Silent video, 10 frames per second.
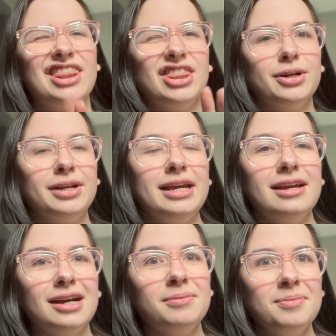30
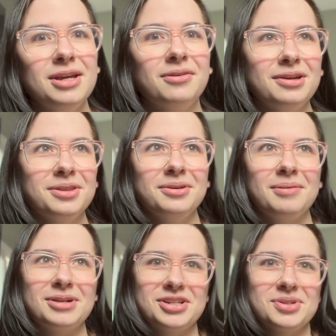I'm gonna be going through. I'm
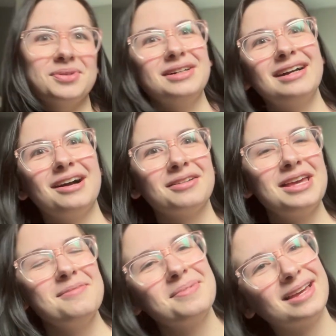not sure, I'll
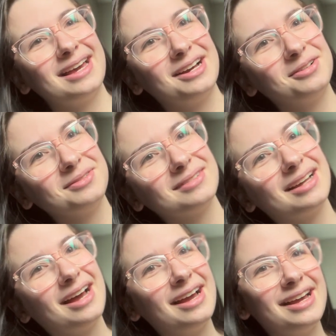keep count.
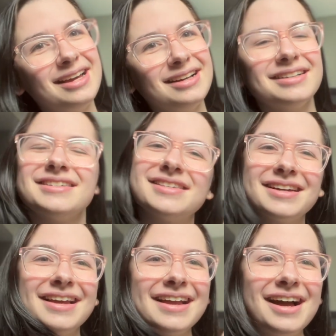I suck
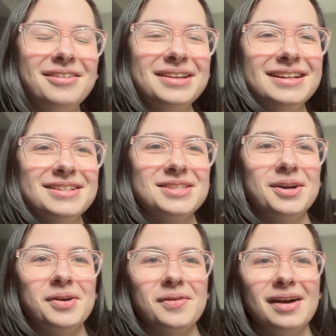at counting,
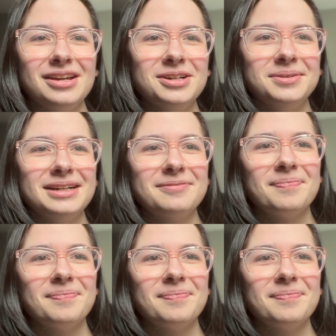so you know what,